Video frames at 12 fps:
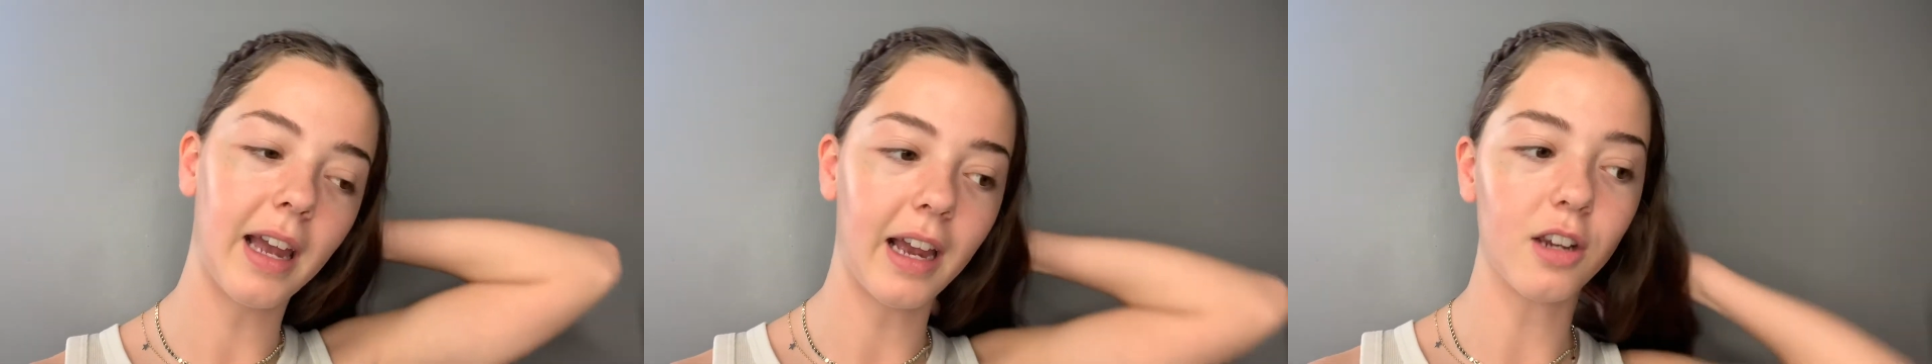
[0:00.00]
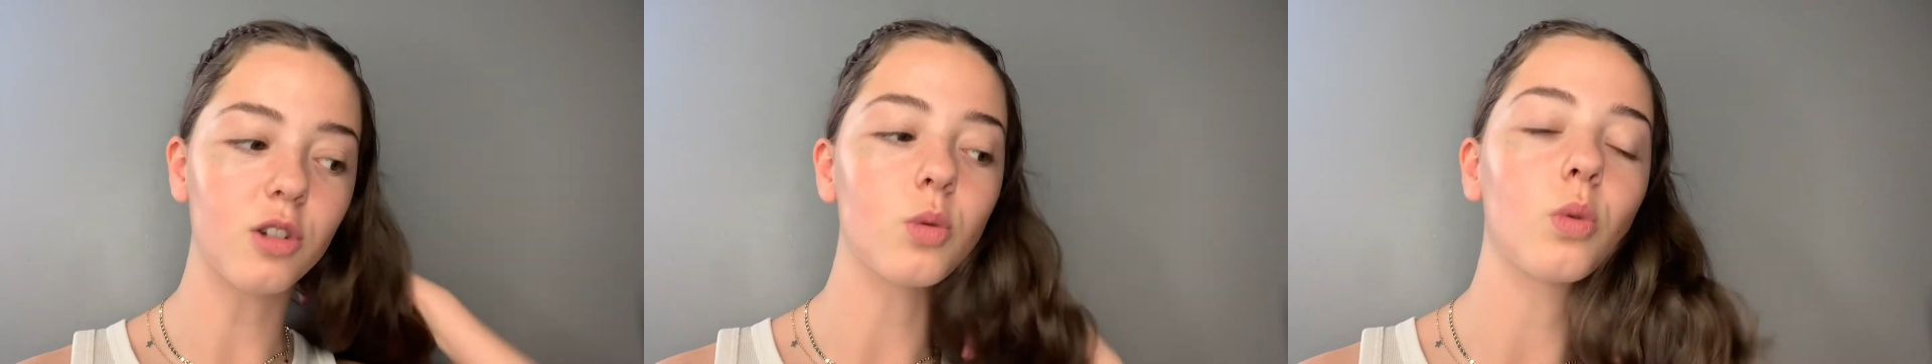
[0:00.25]

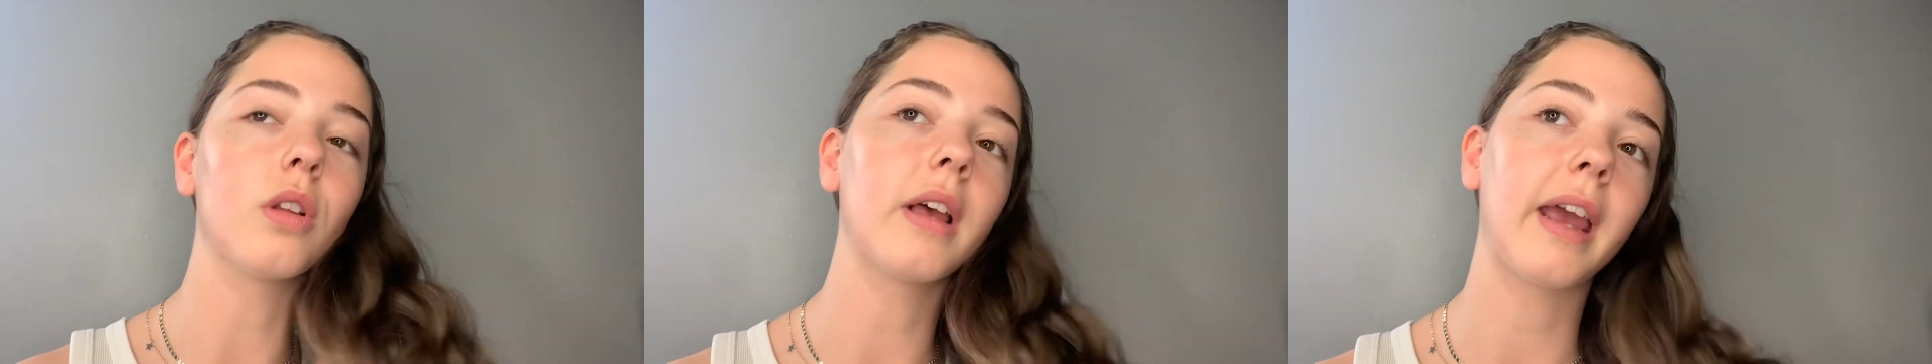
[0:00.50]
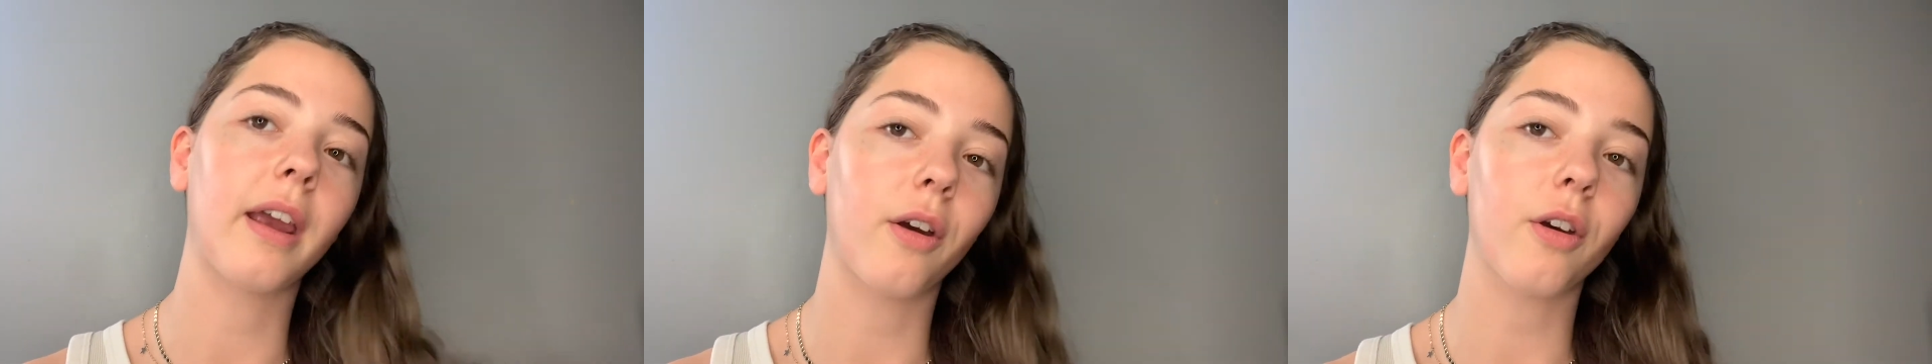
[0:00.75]
actual
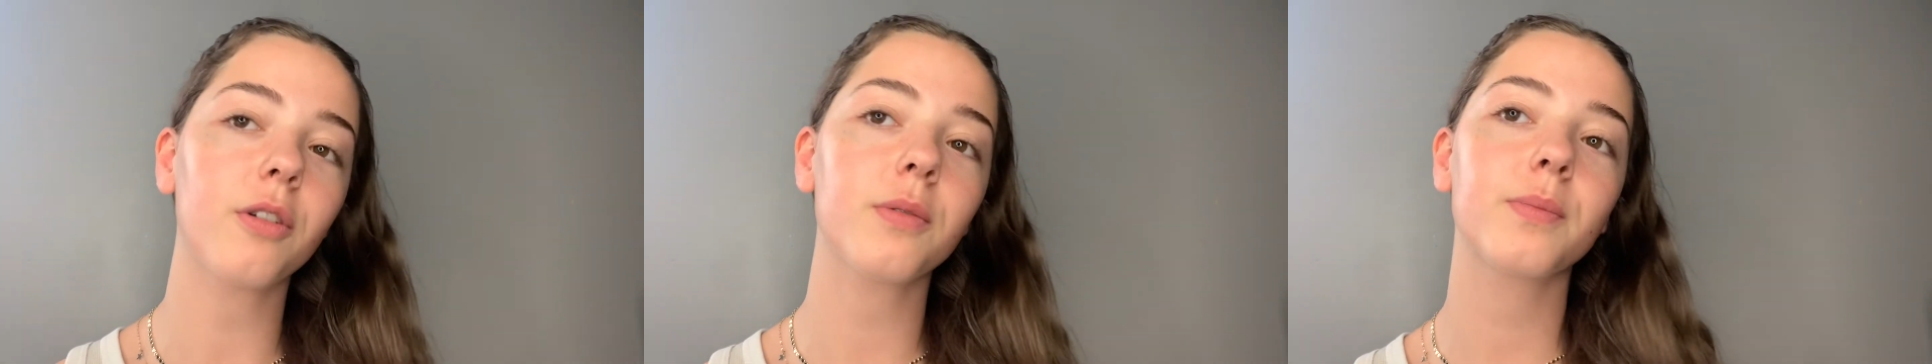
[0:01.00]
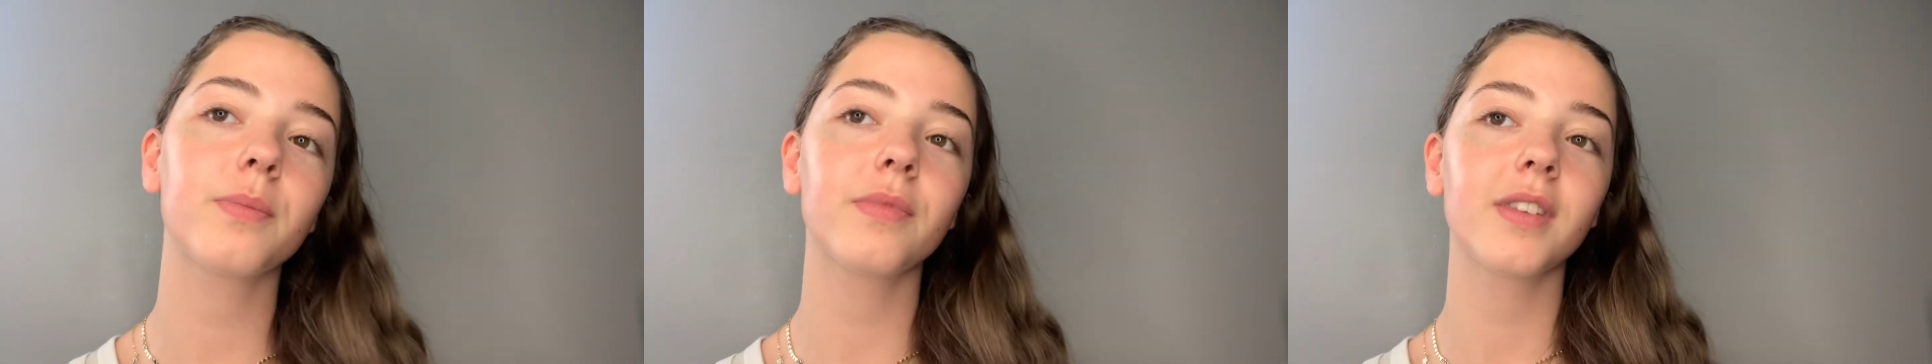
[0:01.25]
hair.
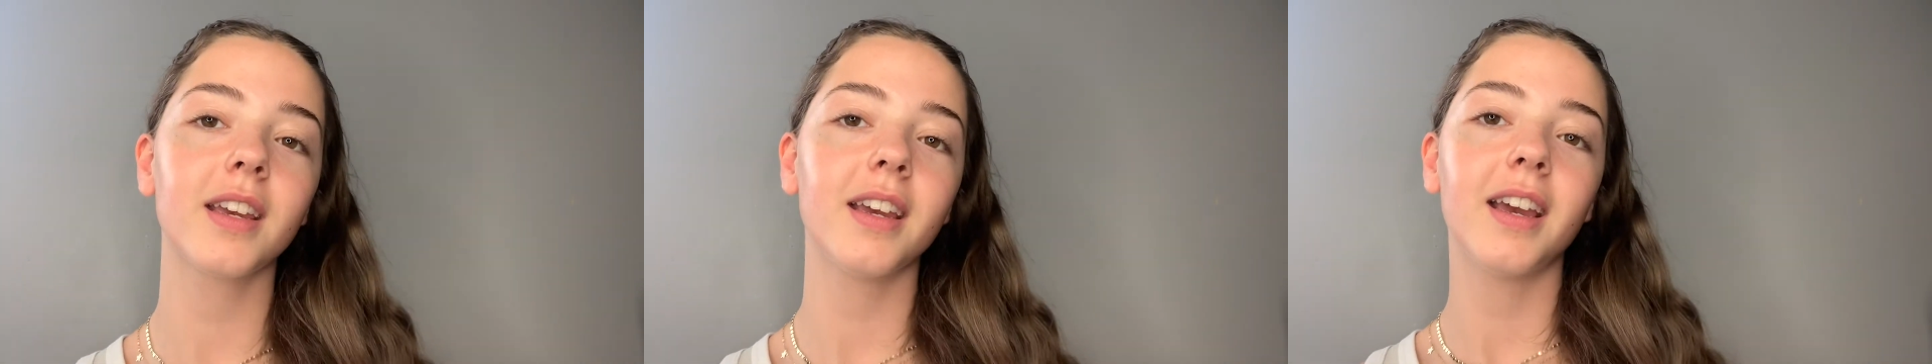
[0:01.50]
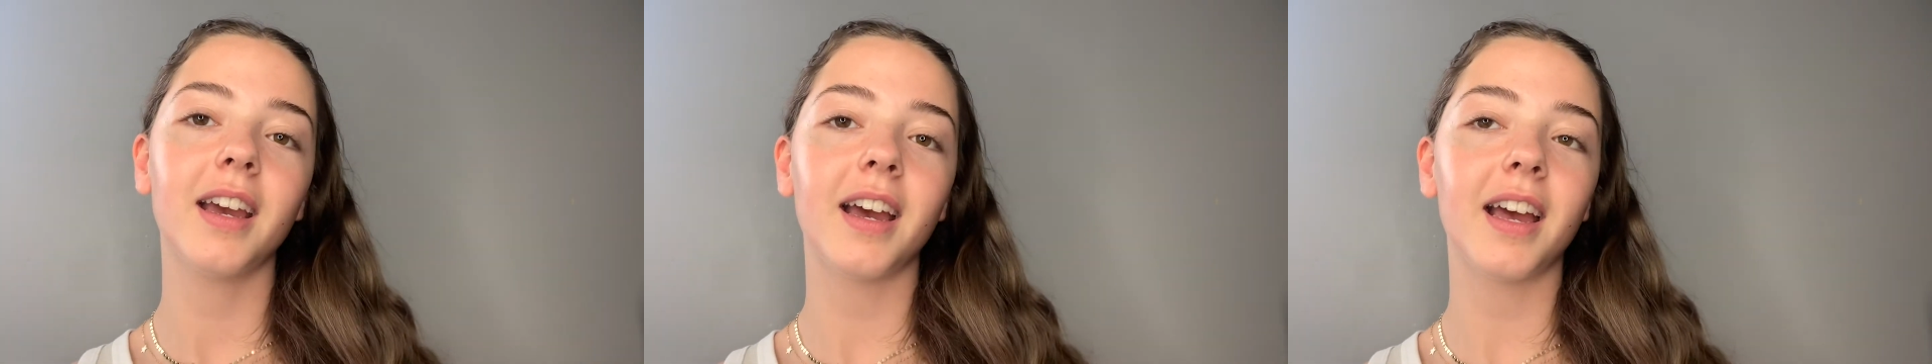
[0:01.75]

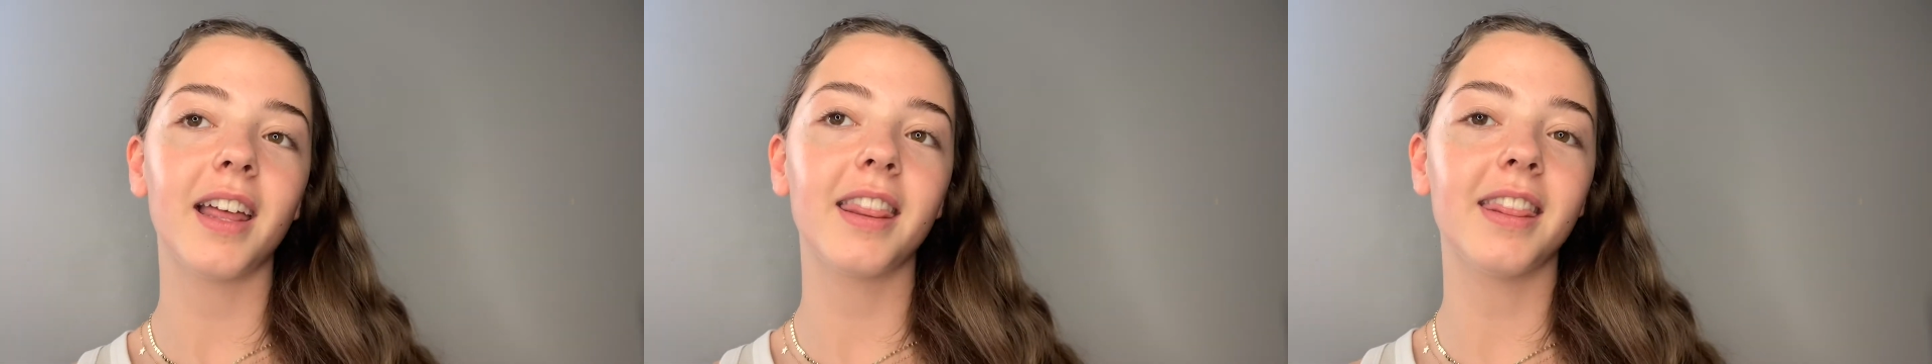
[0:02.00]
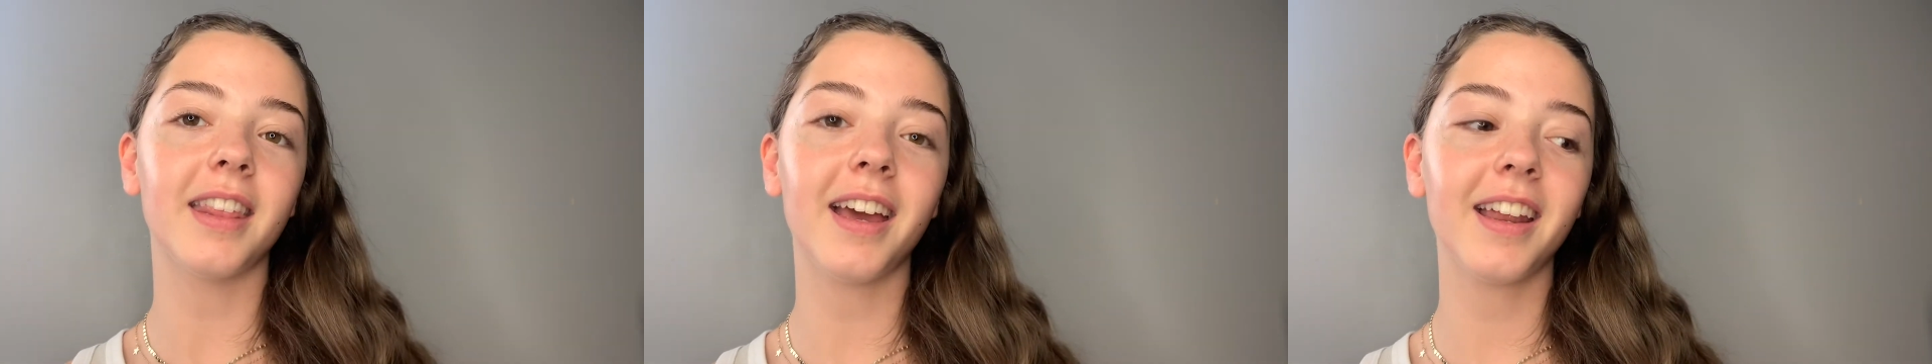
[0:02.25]

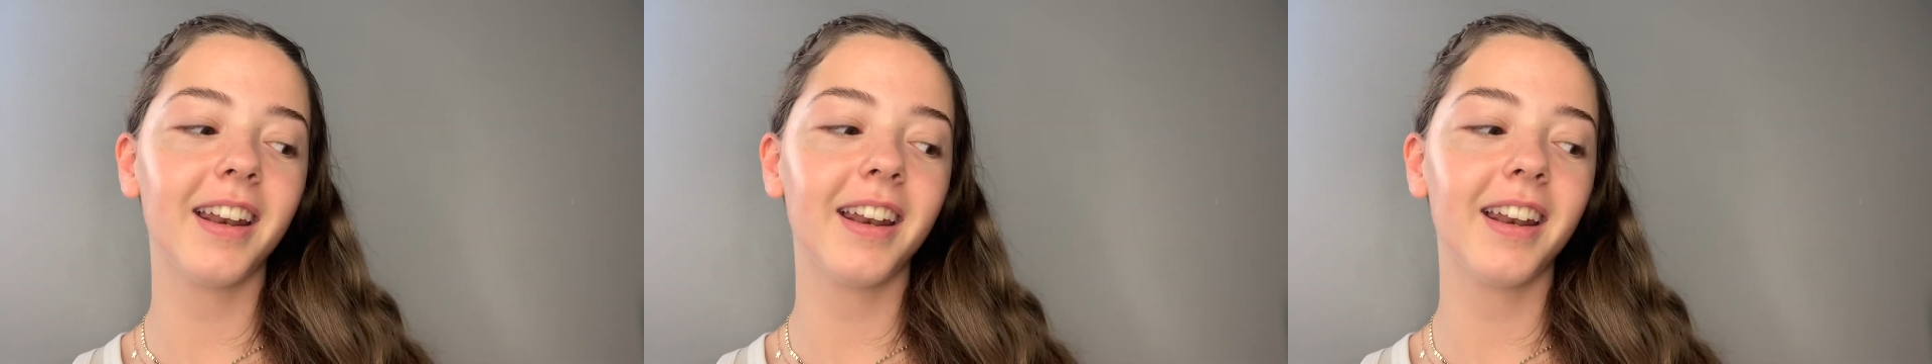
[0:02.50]
And then